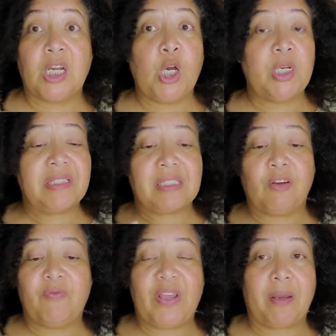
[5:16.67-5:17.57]
Oh, it's
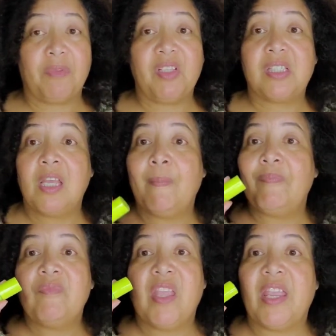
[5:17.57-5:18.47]
so fabulous.
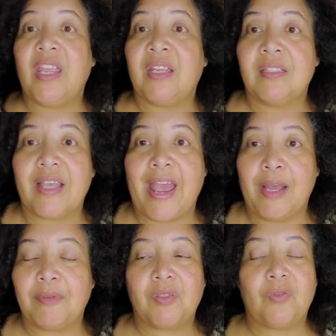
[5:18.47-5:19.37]
It is
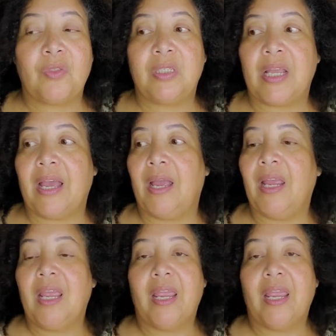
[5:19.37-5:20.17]
absolutely not.